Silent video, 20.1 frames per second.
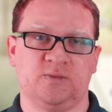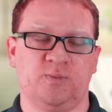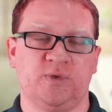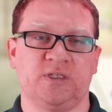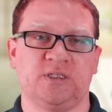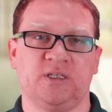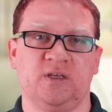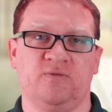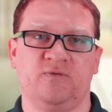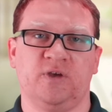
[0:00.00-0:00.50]

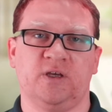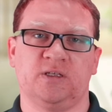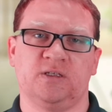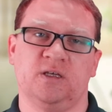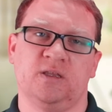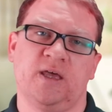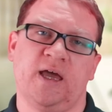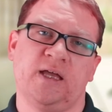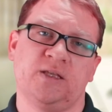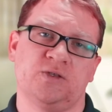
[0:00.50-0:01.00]
specific
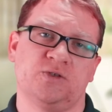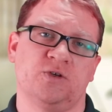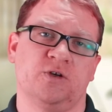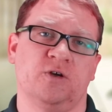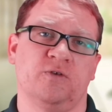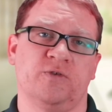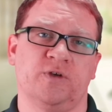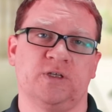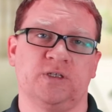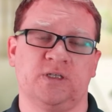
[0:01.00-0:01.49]
to that
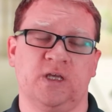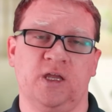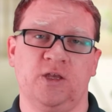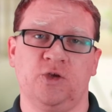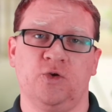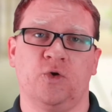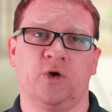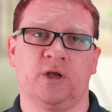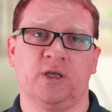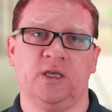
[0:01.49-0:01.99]
service
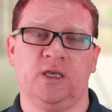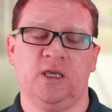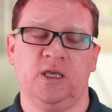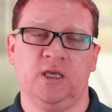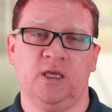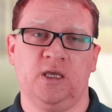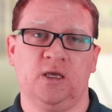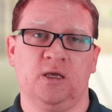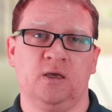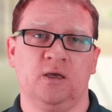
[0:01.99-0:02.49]
and your
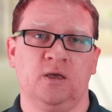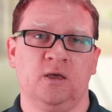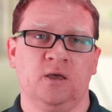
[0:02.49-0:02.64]
key.